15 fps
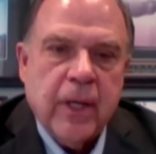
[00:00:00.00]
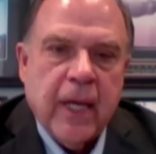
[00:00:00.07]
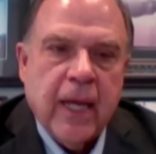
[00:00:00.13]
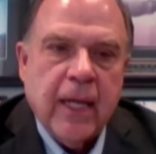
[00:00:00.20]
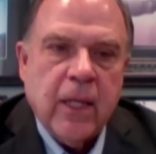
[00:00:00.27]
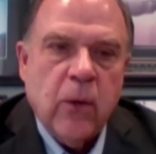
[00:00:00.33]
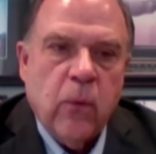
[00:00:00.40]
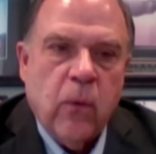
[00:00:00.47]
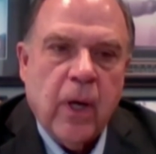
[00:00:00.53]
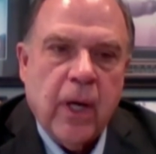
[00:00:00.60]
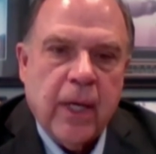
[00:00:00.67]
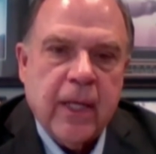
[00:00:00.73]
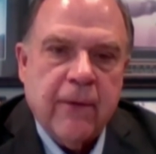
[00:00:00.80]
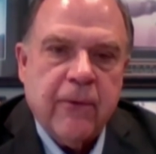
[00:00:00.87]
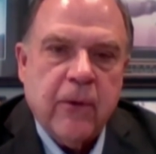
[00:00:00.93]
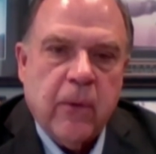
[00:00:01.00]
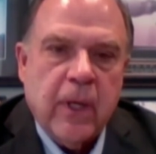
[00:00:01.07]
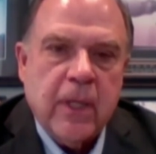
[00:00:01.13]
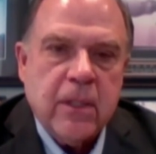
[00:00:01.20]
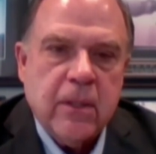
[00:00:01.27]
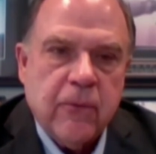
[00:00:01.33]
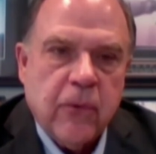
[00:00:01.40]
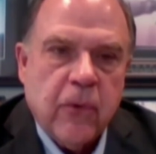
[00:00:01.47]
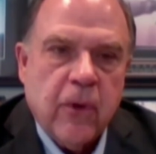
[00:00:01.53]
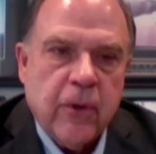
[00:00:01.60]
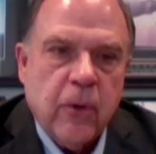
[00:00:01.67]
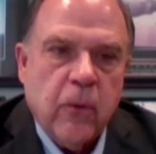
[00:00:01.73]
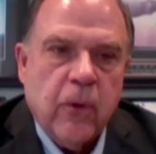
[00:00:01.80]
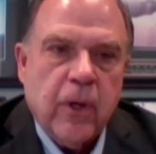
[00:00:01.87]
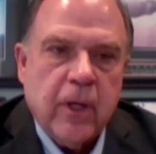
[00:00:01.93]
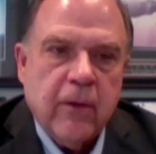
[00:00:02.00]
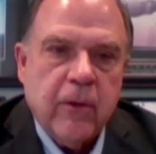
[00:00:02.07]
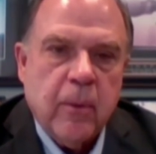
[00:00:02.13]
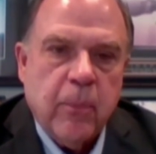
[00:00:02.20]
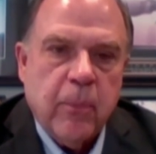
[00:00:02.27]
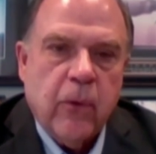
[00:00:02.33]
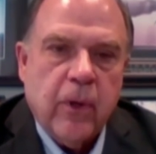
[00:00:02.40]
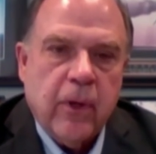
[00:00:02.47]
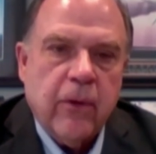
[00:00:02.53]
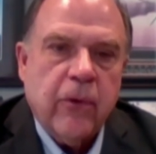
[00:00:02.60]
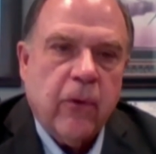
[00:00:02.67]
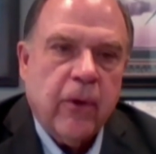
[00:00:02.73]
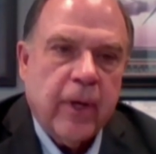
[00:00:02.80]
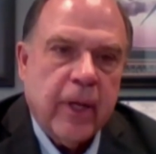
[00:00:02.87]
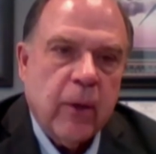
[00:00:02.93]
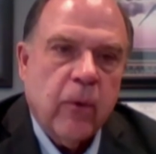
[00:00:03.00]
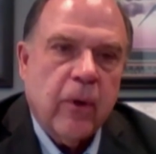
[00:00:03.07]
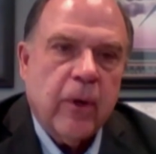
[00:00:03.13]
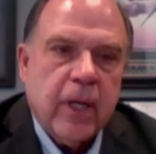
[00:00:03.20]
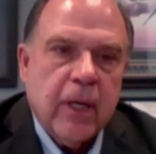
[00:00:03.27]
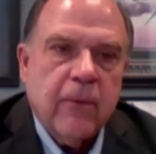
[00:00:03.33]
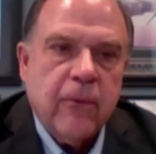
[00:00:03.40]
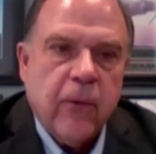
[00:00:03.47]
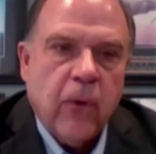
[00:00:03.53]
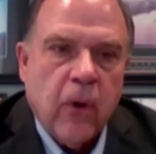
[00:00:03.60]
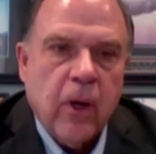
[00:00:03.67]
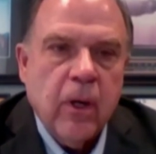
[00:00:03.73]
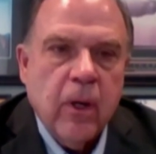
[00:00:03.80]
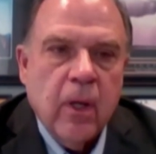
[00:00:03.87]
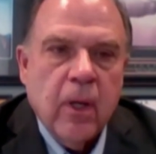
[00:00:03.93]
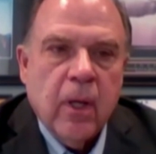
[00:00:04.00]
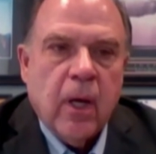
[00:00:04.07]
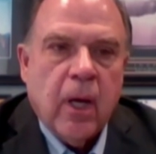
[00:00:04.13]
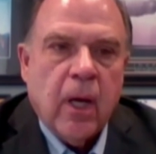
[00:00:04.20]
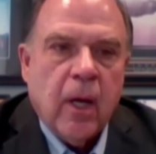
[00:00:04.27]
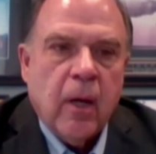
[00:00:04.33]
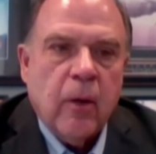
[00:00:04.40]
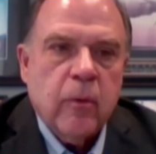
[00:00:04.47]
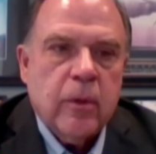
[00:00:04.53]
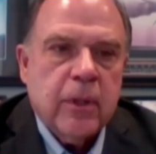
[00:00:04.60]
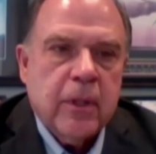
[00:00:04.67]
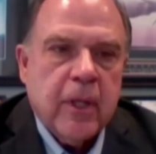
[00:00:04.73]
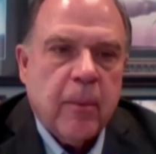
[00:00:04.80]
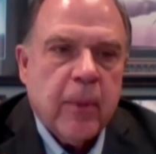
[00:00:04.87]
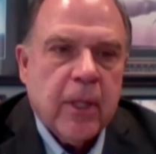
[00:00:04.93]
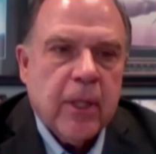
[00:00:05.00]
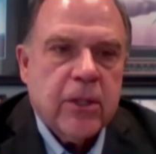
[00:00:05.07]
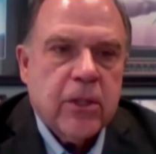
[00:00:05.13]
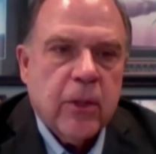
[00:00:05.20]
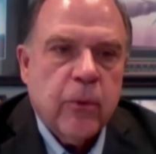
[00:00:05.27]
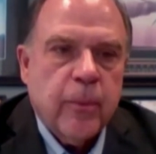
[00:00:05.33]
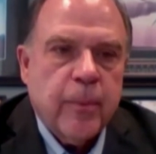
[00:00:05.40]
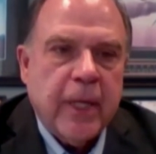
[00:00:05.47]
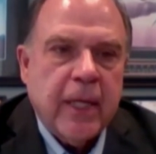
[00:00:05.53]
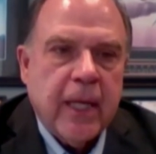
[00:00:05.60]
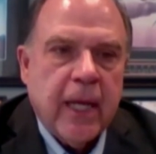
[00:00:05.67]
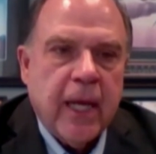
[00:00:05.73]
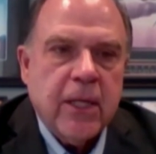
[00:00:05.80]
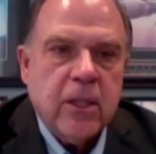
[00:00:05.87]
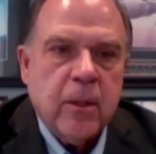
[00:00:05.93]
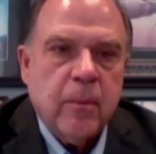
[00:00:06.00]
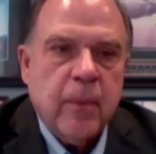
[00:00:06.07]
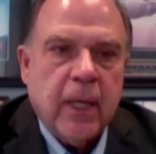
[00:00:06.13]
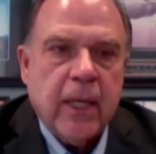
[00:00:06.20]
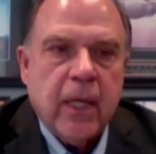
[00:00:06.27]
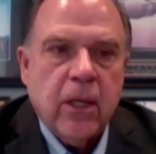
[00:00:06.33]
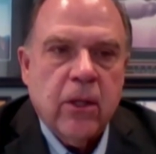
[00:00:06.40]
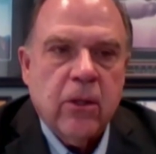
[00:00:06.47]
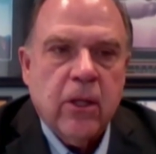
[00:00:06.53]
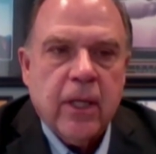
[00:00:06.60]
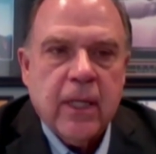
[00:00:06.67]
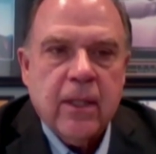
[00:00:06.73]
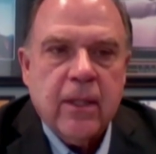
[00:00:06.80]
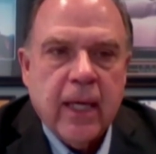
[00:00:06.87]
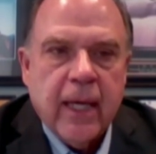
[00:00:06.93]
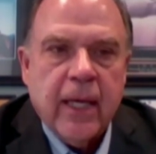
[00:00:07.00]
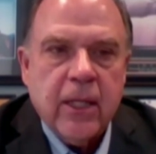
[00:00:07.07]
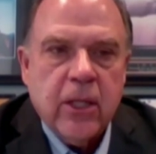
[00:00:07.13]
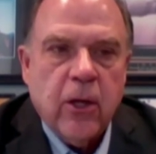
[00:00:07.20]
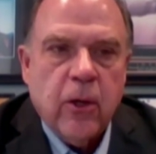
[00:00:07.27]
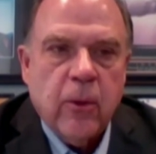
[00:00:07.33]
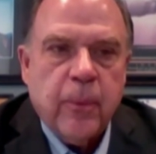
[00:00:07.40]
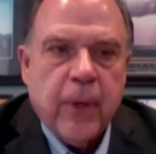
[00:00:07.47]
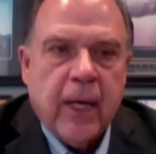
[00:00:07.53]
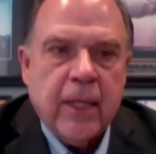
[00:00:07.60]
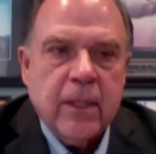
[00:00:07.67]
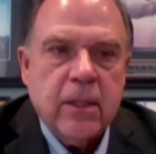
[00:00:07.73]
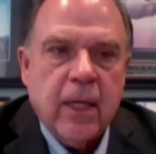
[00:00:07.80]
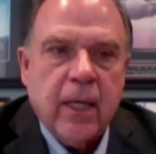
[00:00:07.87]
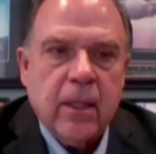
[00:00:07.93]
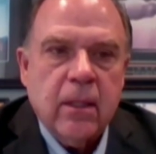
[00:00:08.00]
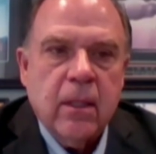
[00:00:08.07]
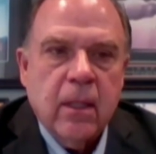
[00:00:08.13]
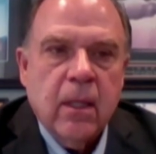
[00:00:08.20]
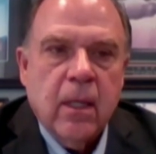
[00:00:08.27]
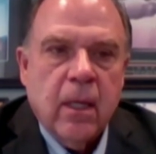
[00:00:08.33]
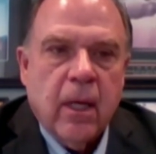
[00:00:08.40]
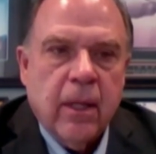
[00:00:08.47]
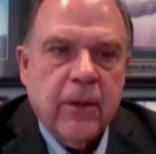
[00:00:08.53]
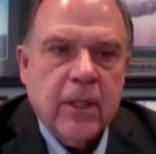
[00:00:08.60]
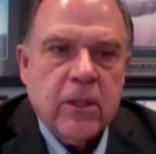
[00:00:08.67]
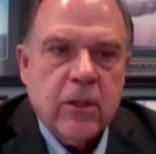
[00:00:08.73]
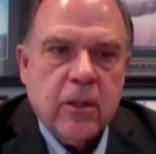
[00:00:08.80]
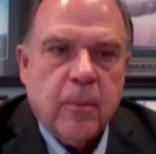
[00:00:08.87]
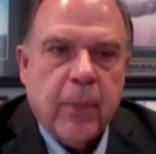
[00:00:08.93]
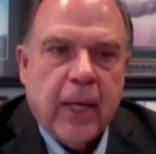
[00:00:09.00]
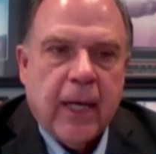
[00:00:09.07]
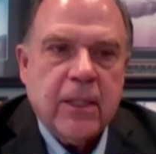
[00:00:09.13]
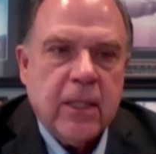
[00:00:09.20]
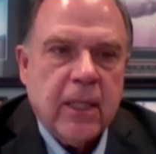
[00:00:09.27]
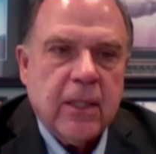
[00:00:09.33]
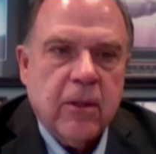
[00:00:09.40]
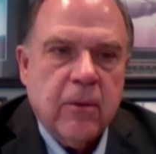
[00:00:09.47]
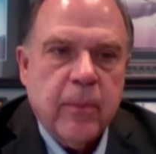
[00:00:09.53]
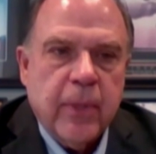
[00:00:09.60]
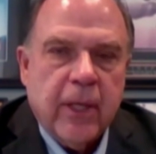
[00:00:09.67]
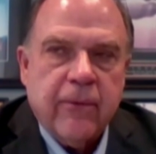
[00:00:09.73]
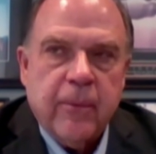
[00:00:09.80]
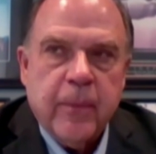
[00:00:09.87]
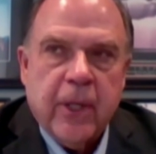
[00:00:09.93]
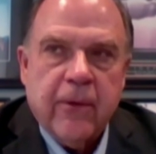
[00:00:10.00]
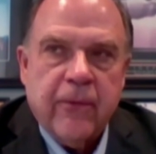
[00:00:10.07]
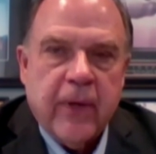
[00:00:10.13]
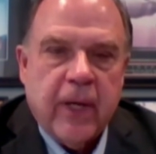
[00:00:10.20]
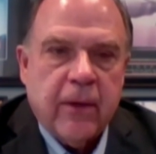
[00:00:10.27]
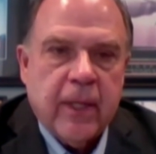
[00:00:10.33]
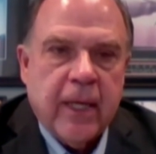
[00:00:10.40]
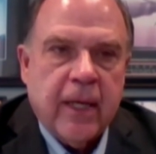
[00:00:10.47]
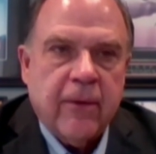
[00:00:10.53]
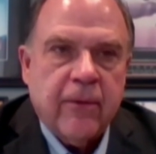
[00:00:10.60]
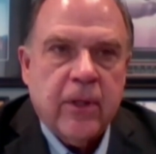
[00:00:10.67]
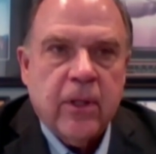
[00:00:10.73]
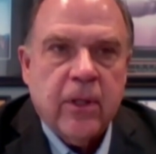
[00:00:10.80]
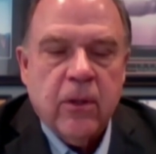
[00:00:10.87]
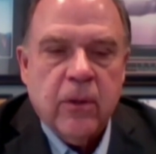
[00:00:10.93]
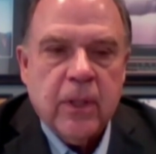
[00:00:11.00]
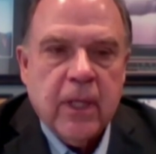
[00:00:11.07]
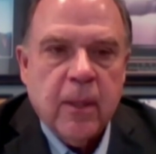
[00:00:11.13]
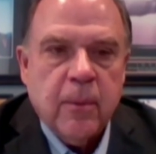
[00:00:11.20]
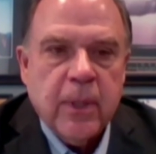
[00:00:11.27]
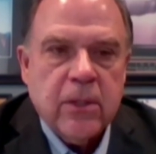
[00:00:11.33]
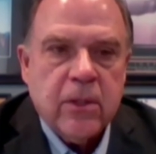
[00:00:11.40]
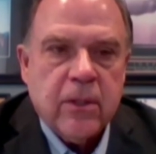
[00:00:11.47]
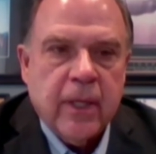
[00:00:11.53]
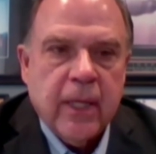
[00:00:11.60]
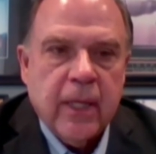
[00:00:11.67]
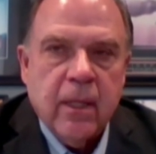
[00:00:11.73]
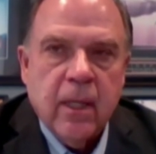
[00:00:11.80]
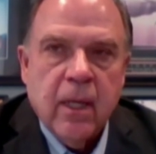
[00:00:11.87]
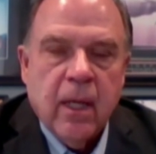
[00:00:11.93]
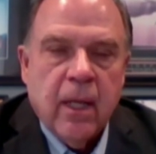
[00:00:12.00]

on 81 if it wasn't for the work of the Port Authority working for uh, demolition remediation money. You look at the EDCO project, uh, this is a project on Bell, Bellefontaine Avenue and Kibby Street.